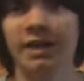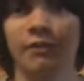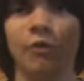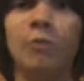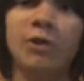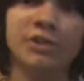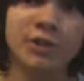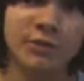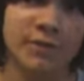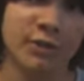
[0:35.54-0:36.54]
Now, the whole point of
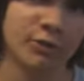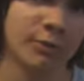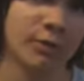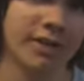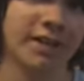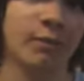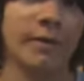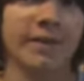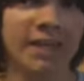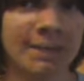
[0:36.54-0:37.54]
this video is going to point out
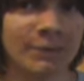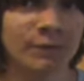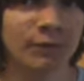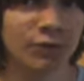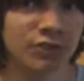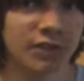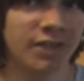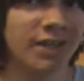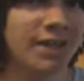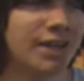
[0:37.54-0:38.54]
why the Gamecube version
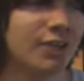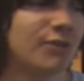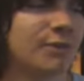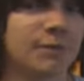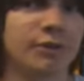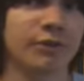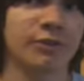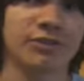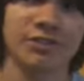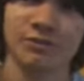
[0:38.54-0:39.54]
is superior